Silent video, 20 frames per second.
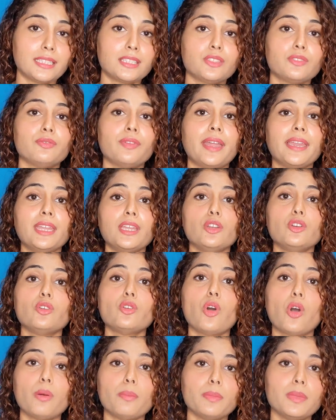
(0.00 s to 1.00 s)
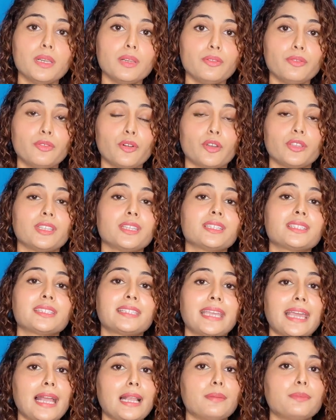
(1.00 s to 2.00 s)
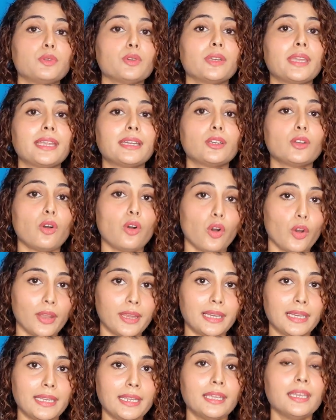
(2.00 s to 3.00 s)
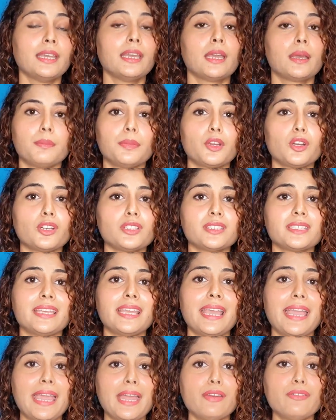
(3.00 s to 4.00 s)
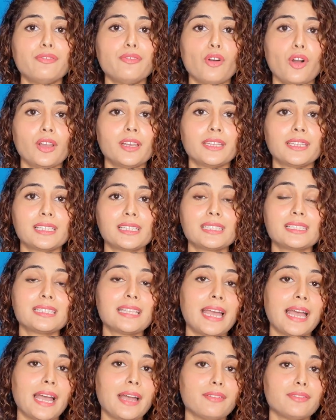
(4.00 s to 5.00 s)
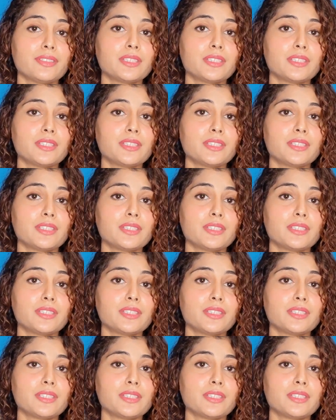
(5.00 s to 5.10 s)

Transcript: It's very normal for the scalp to get oily because the hair follicles have